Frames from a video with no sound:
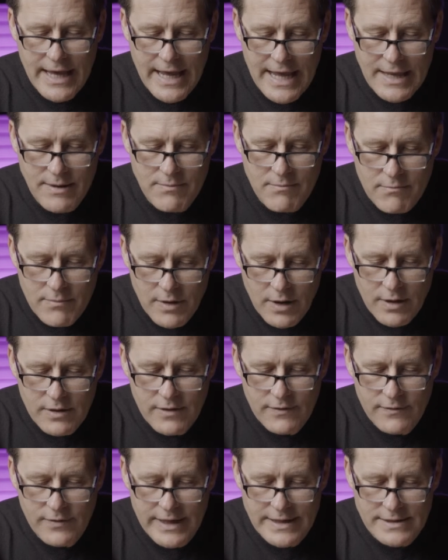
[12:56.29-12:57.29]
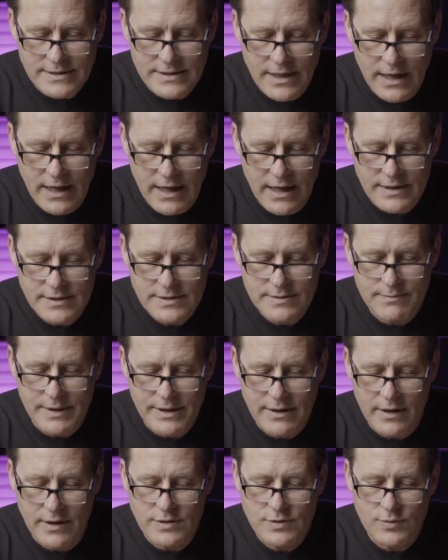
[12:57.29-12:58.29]
and motivates us,
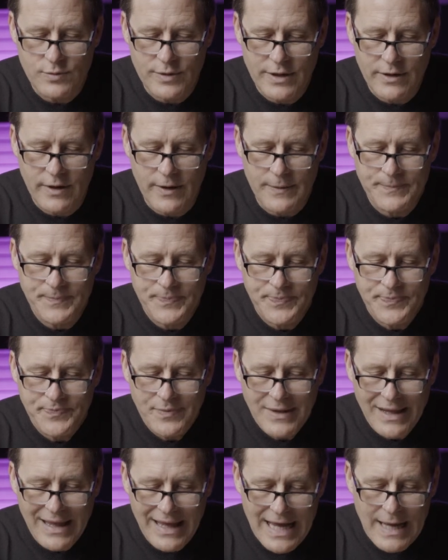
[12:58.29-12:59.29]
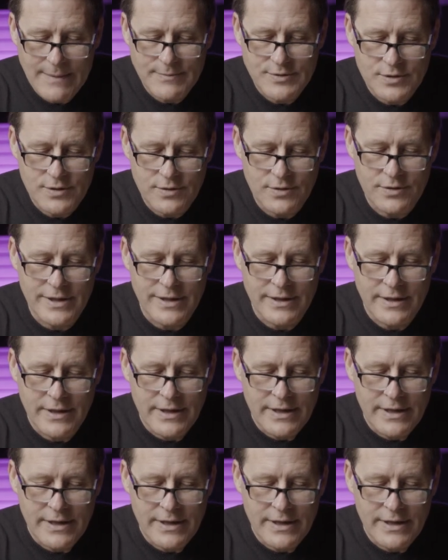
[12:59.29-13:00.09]
because we are absolutely